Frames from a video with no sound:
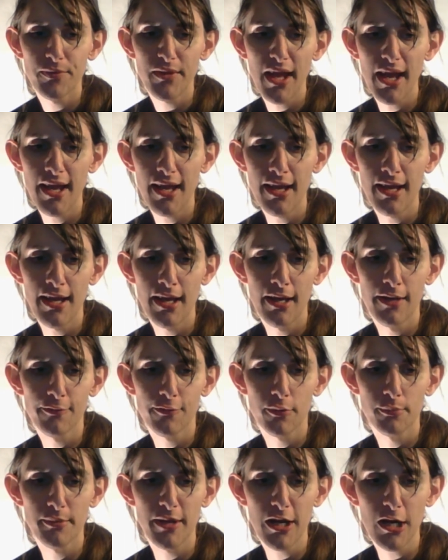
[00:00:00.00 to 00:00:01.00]
And
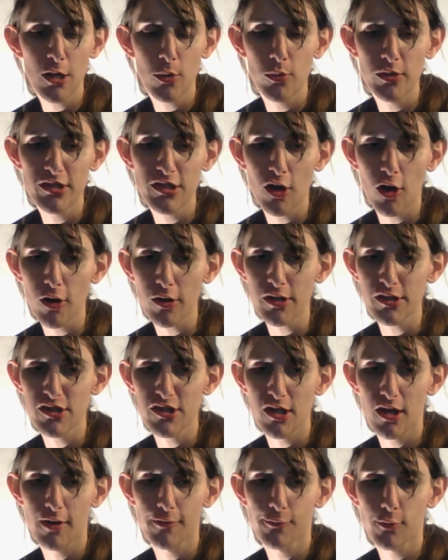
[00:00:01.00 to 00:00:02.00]
from there, I went to
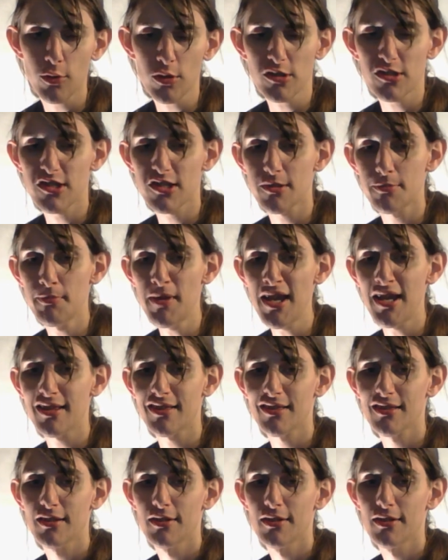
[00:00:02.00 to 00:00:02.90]
Arkansas, Fort Smith,